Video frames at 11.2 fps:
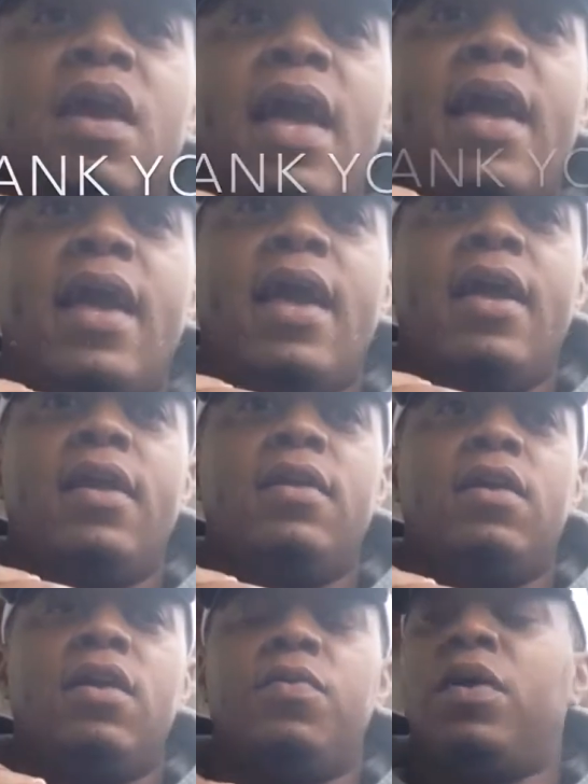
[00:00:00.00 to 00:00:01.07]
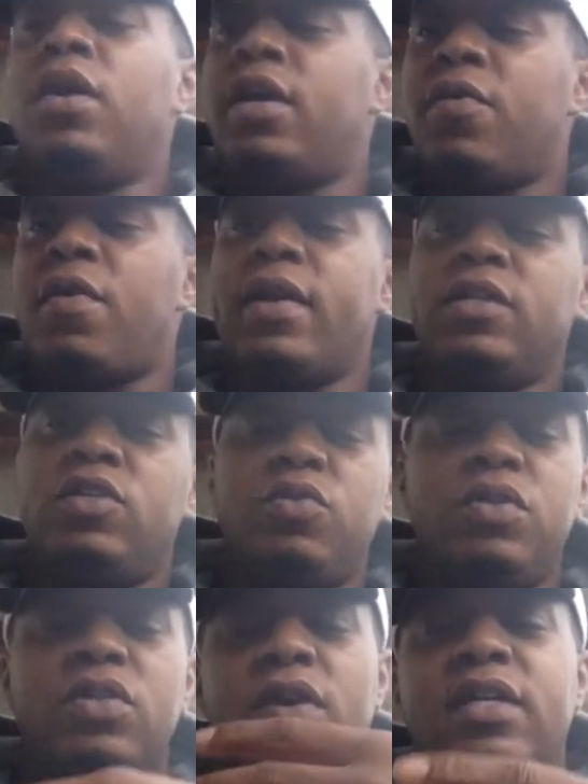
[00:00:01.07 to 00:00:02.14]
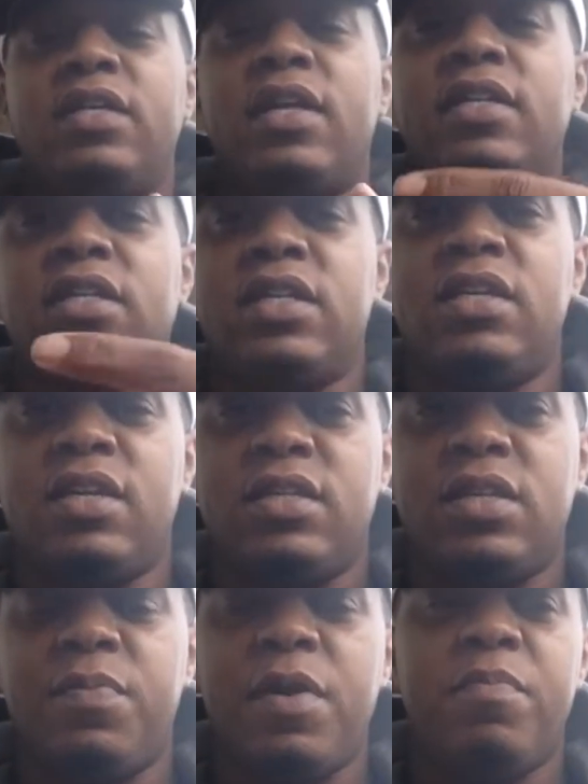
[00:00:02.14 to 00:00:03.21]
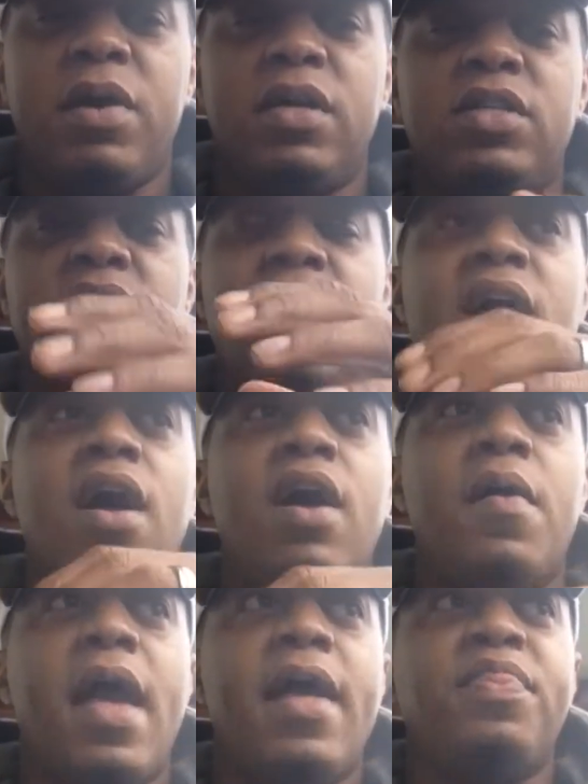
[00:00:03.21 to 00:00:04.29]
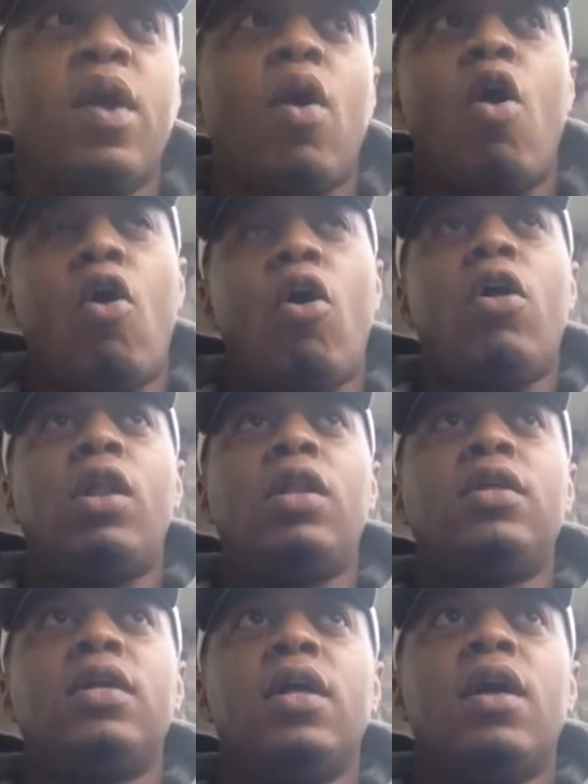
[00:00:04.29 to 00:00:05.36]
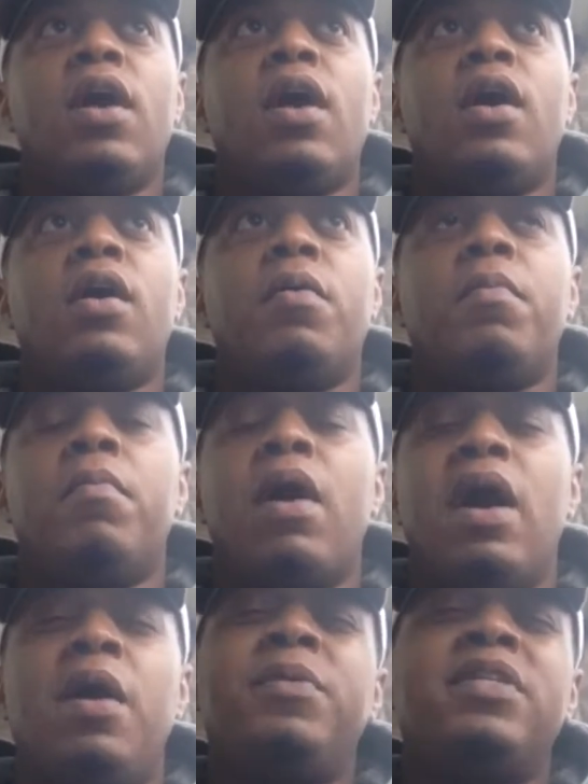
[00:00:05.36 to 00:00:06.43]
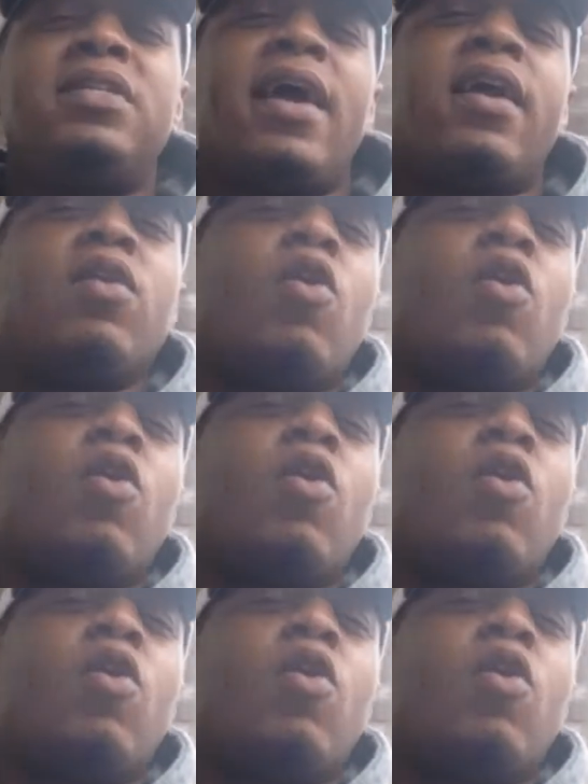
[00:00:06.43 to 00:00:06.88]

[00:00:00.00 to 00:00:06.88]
and uh, we're gonna get right into it. So they they sent, they sent me a bunch, uh, and they're all um, hummus that can